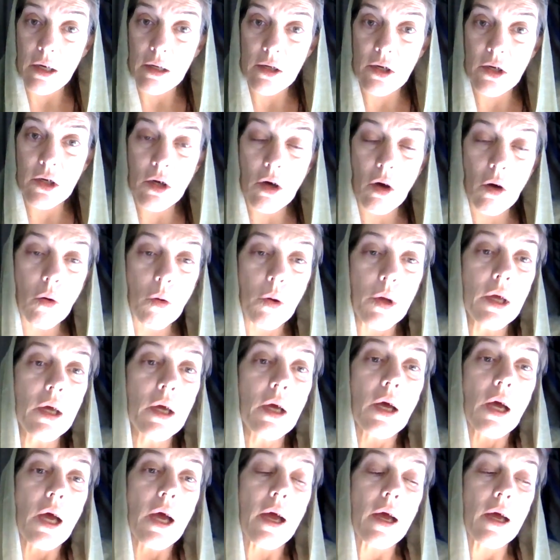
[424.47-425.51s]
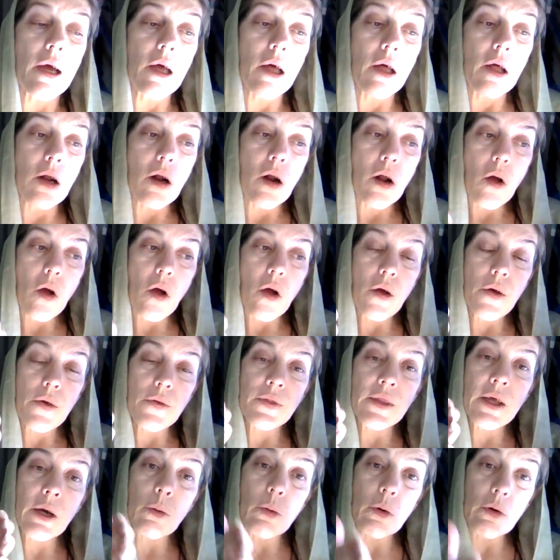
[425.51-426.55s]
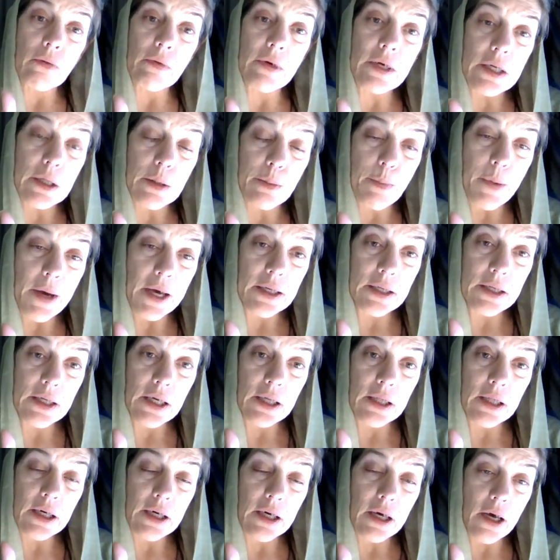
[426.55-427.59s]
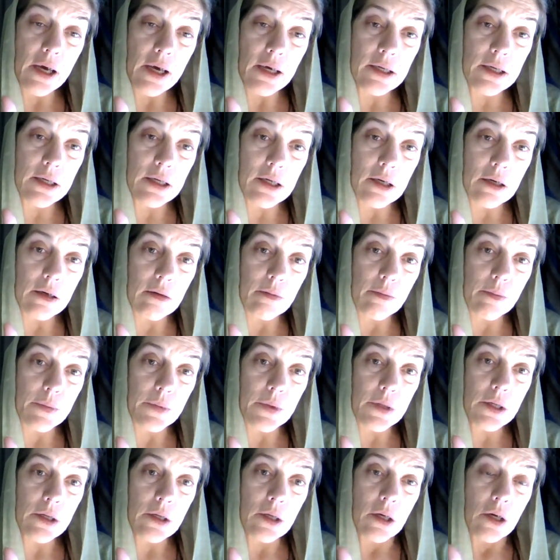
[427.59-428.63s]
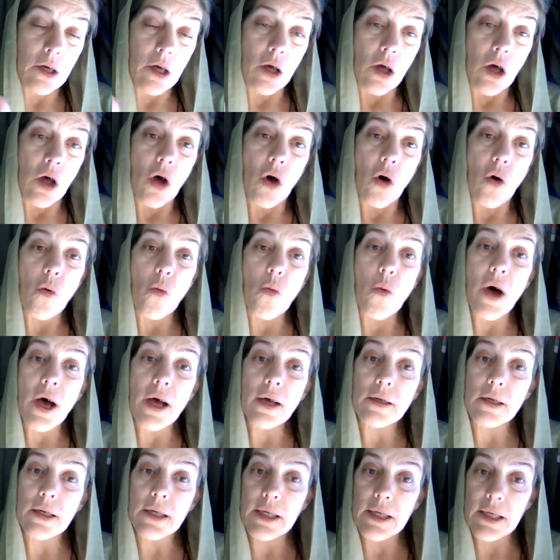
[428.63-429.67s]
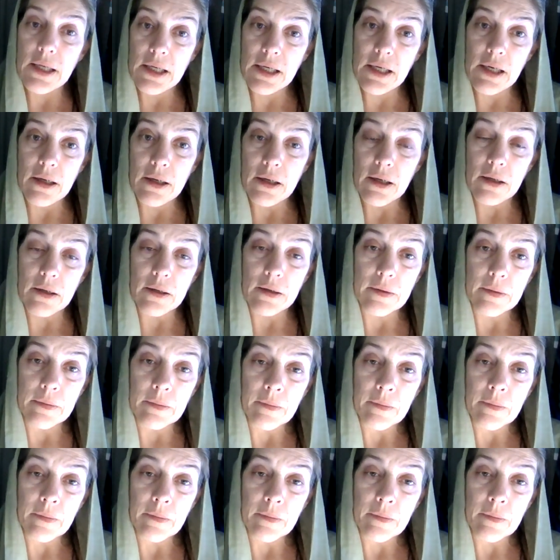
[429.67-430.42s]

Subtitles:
So they were respecting the customs while still